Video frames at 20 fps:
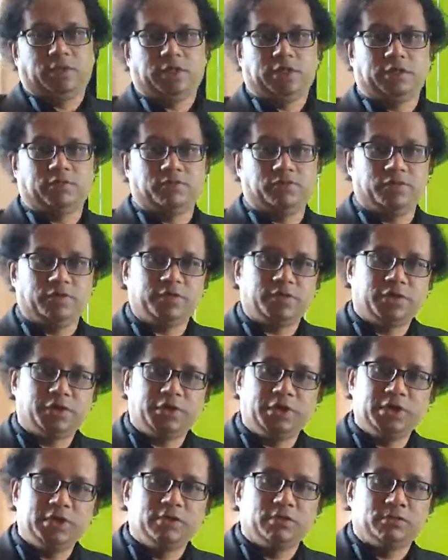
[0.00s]
If you are
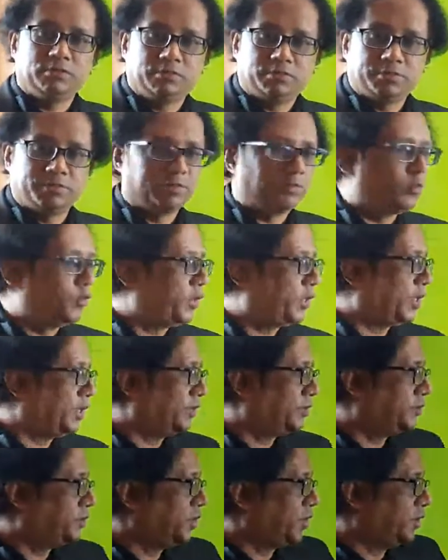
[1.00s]
ready, we
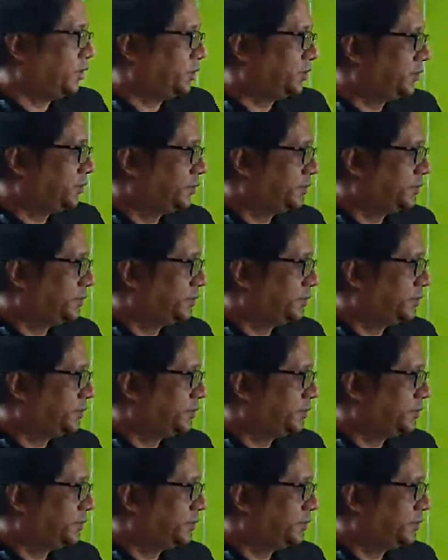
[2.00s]
can start.